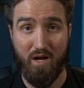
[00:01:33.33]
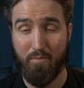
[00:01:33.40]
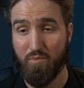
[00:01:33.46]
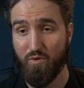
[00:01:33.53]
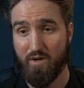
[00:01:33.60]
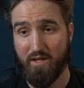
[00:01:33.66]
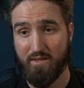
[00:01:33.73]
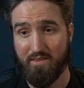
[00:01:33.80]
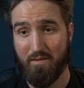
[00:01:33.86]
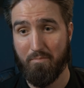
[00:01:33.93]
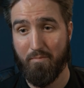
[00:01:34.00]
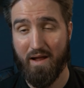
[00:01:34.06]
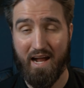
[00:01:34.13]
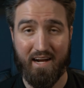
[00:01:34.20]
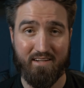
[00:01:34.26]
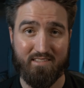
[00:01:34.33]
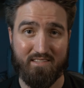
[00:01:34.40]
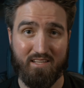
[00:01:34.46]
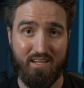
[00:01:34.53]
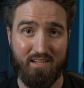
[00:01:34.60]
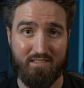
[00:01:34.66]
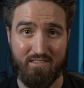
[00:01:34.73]
I'm putting the
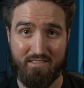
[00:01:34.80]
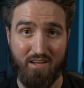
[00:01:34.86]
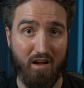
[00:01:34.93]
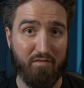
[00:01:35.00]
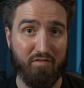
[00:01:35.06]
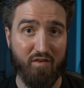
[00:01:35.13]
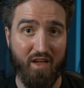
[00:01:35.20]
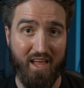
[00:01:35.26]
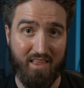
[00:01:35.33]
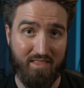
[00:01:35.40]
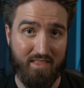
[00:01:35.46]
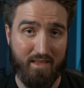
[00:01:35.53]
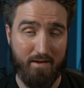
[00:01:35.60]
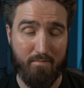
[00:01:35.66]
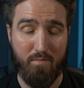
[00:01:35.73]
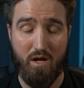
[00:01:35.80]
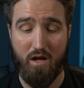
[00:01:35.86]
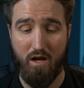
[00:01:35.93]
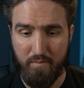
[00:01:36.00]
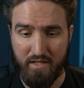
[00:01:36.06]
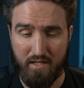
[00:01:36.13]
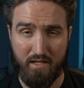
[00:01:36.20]
max stuff in them
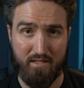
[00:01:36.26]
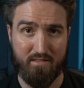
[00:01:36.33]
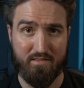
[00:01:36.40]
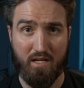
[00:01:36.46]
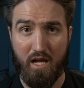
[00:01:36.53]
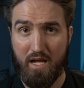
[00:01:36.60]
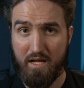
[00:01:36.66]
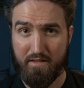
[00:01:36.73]
because